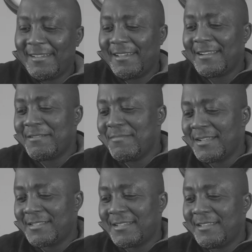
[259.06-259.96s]
And I
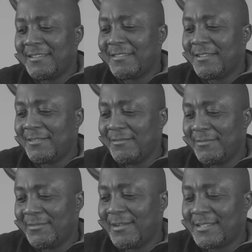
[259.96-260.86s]
must say that the
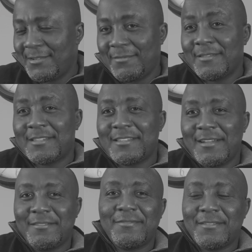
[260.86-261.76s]
rest of the
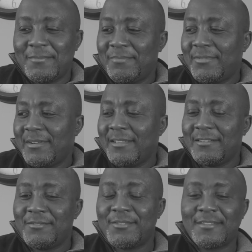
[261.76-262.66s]
stuff are pretty
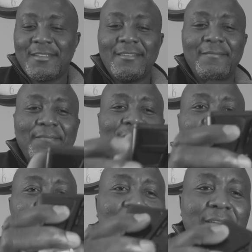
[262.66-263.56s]
interesting.
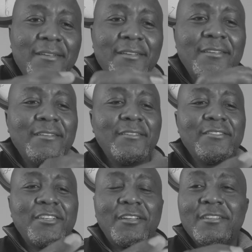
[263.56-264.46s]

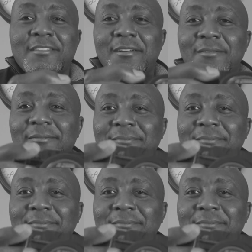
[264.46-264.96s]
Check this out.